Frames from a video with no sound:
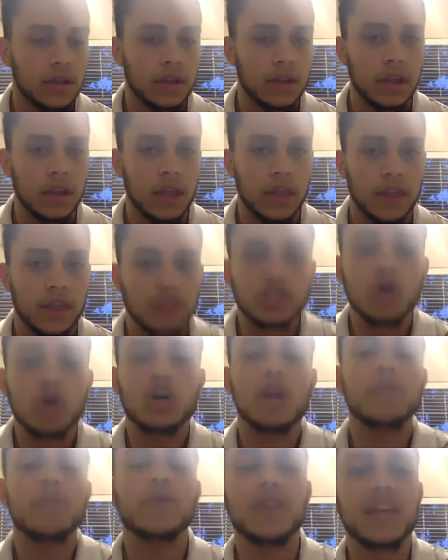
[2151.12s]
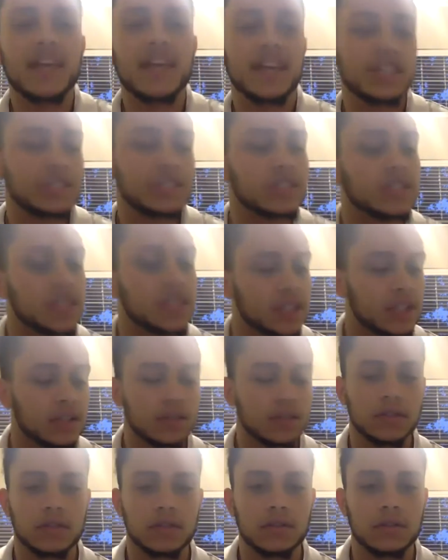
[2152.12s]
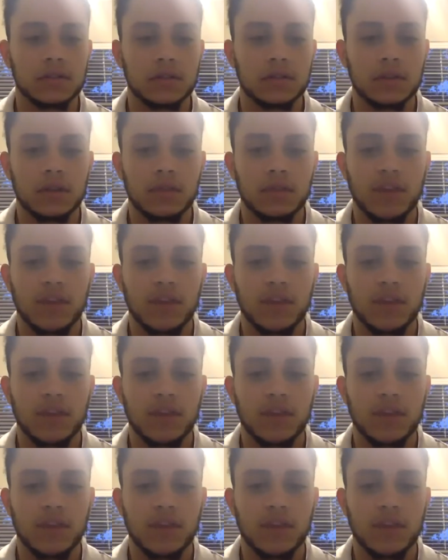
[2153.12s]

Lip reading: There's no communication here, right? You